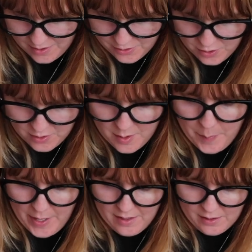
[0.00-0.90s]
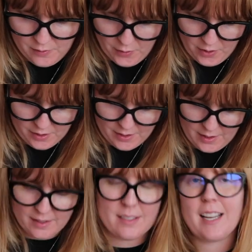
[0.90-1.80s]
I'll show you the pins first
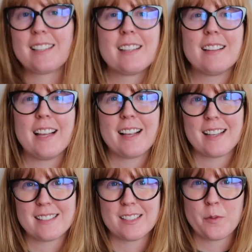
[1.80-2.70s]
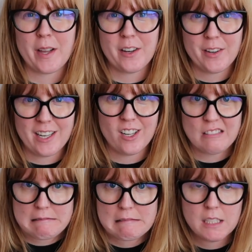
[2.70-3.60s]
because technically I guess that's why you're
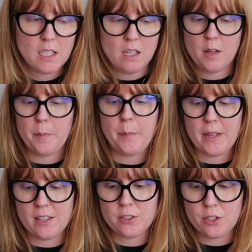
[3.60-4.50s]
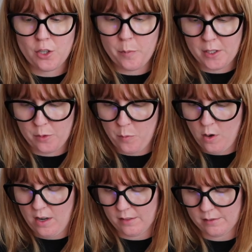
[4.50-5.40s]
here. But there's so much
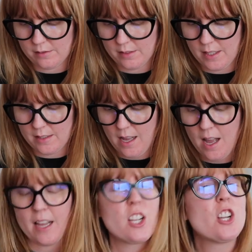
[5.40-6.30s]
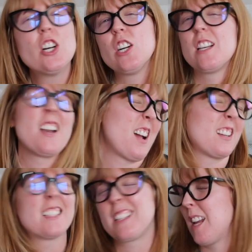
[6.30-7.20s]
more because I could not
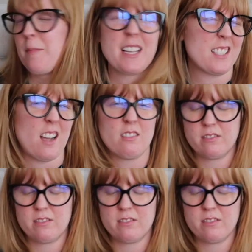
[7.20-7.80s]
contain myself.